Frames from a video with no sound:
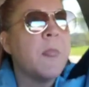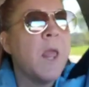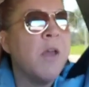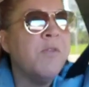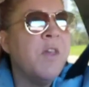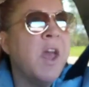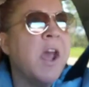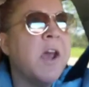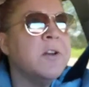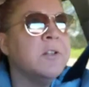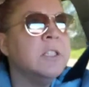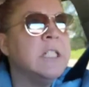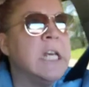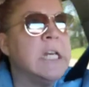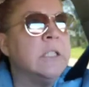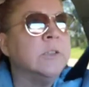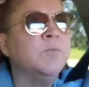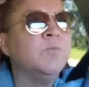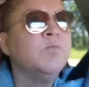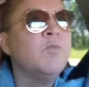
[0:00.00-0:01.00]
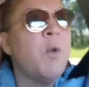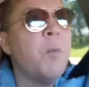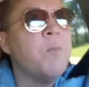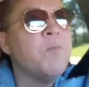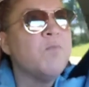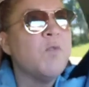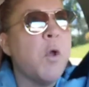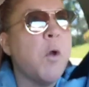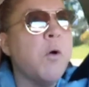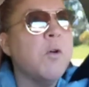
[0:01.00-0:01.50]
And then now
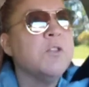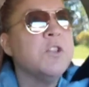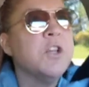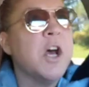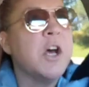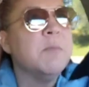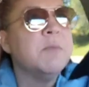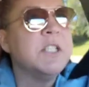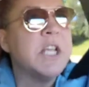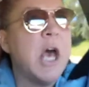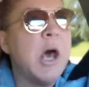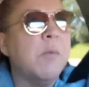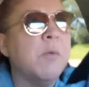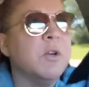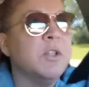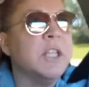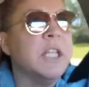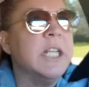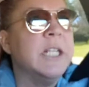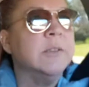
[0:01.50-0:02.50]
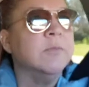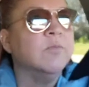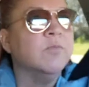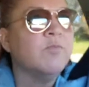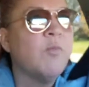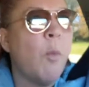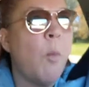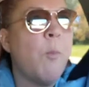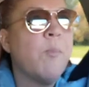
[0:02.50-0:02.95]
the whole Thomas Halbert thing